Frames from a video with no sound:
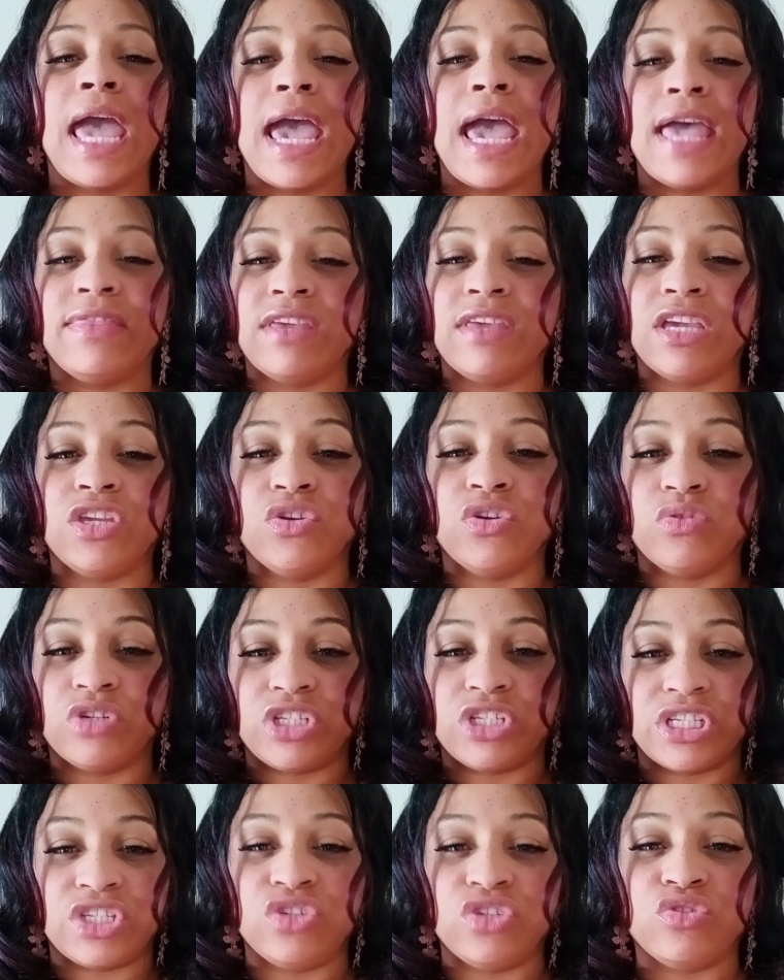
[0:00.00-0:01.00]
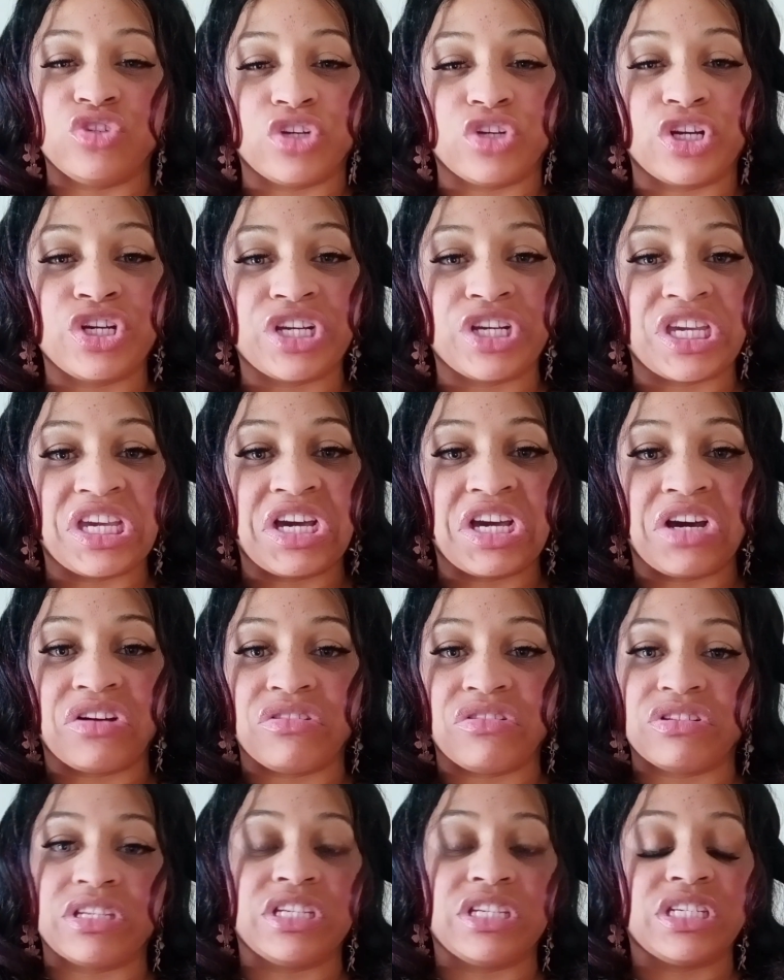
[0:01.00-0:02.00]
And then you will just use your cookie
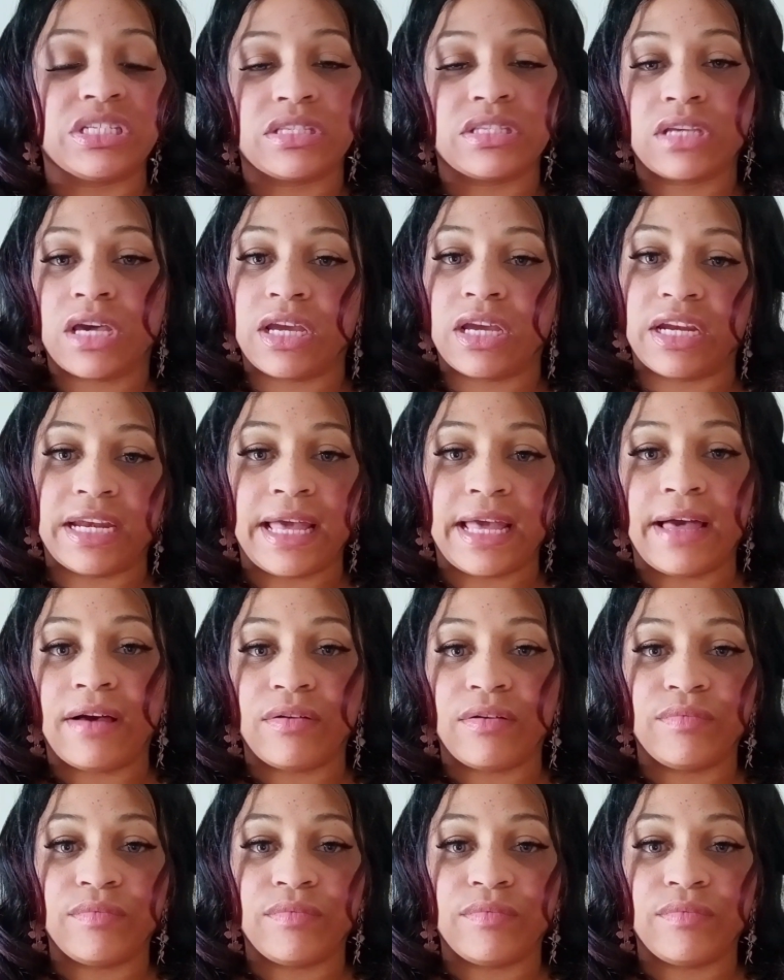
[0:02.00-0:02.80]
cutters and just cut it out.